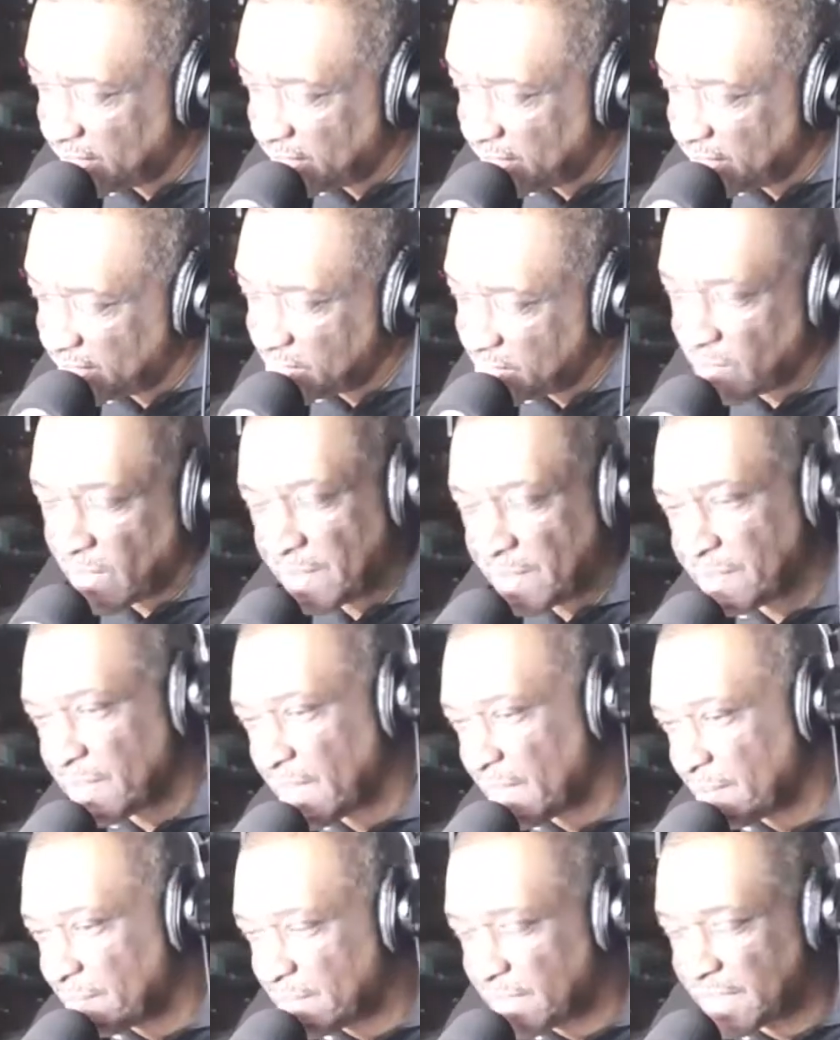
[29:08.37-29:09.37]
So
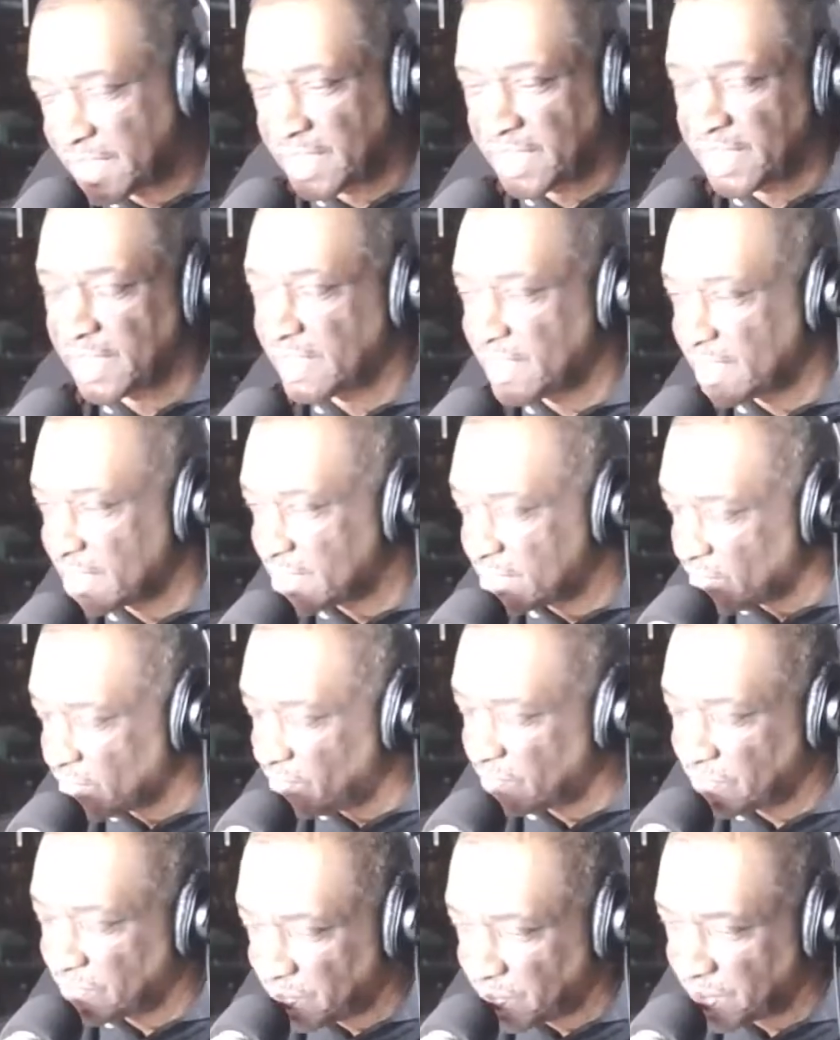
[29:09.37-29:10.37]
I'm looking at this
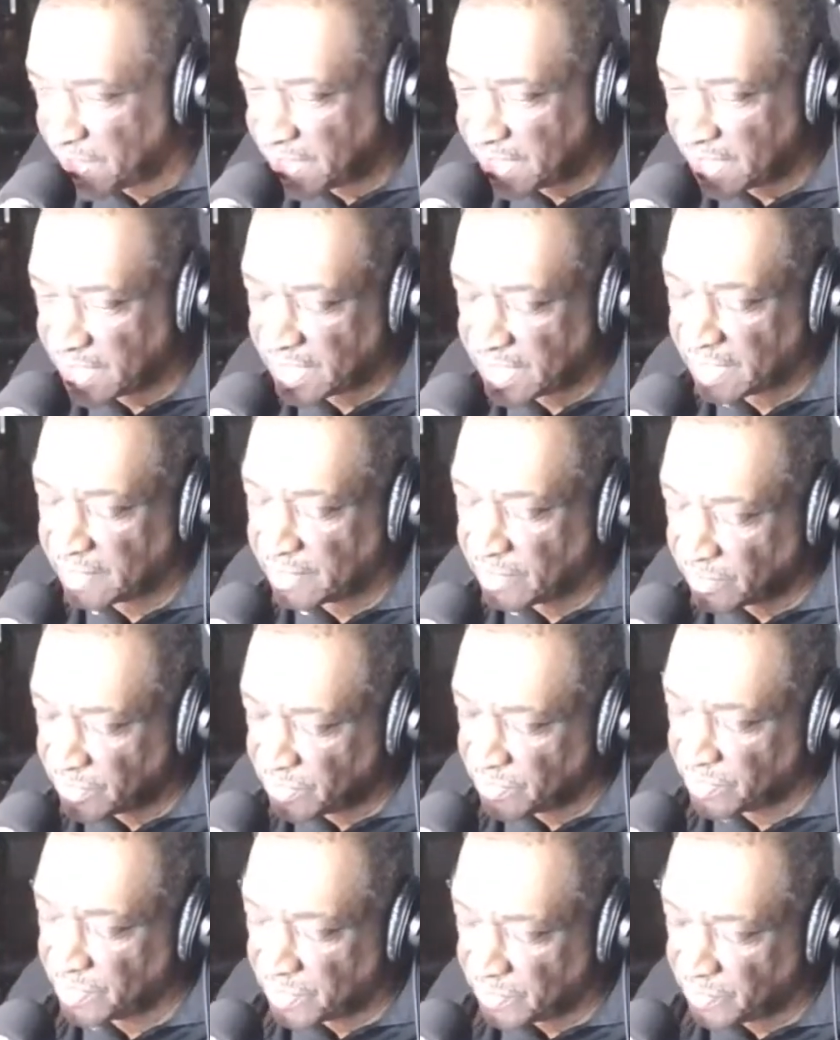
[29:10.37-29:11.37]
over the weekend or
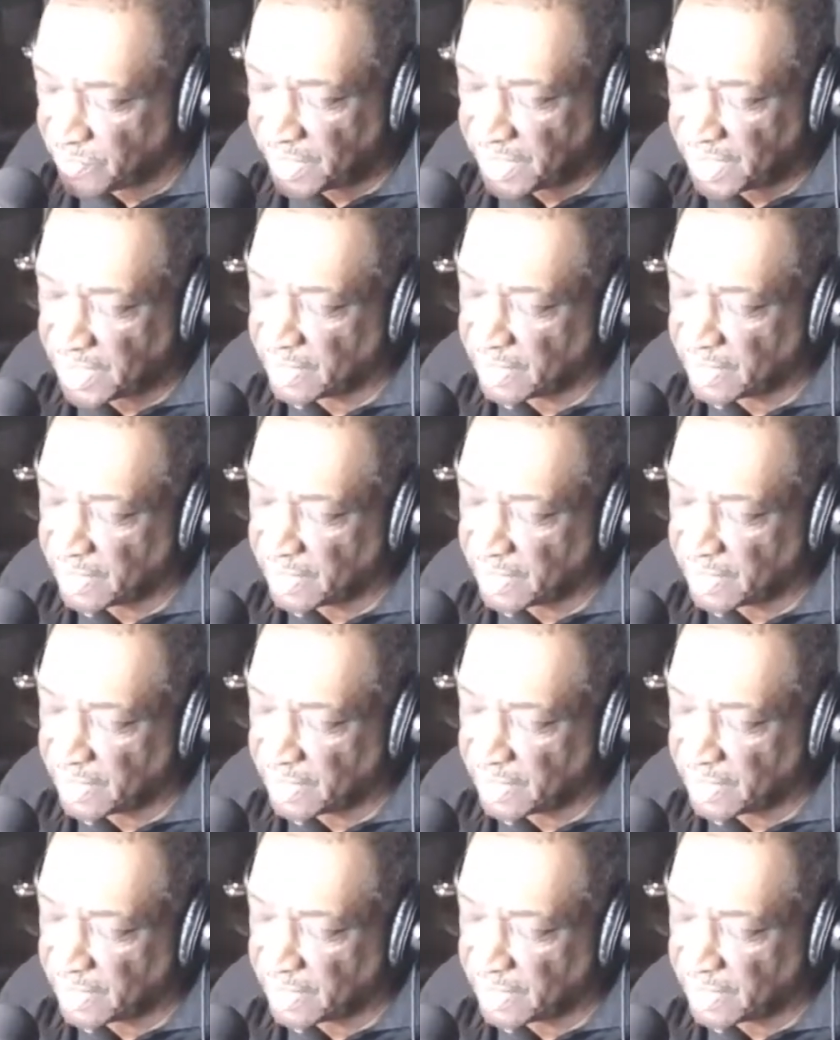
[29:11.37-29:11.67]
during the week.